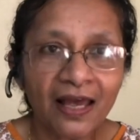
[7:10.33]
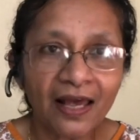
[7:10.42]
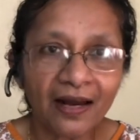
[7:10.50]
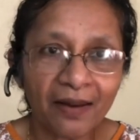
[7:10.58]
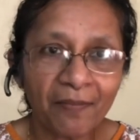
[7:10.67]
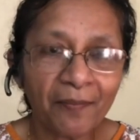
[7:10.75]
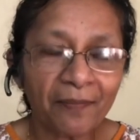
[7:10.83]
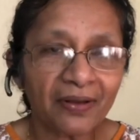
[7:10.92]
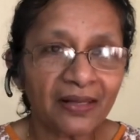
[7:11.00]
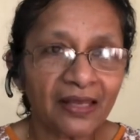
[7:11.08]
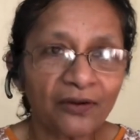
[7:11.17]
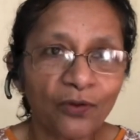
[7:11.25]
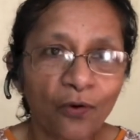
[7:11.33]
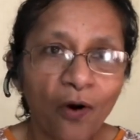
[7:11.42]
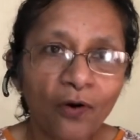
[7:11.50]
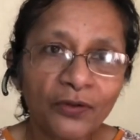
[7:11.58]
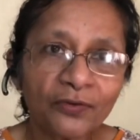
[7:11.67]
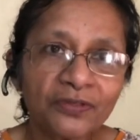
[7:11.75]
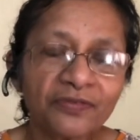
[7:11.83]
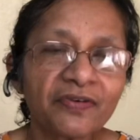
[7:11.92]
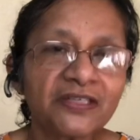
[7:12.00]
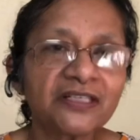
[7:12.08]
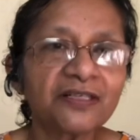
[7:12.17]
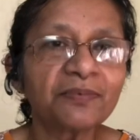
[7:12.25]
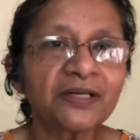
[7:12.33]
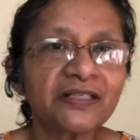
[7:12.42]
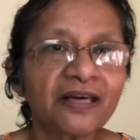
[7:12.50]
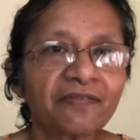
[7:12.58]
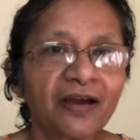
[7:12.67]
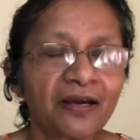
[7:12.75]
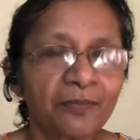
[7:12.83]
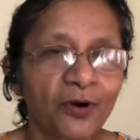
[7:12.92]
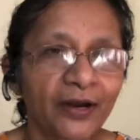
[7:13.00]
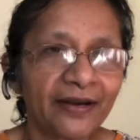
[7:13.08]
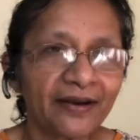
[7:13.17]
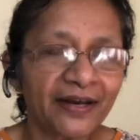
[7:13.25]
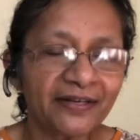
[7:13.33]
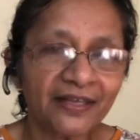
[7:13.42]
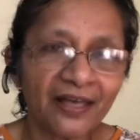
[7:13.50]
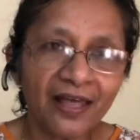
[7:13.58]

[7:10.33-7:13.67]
remember that all those vegetables have carbohydrates,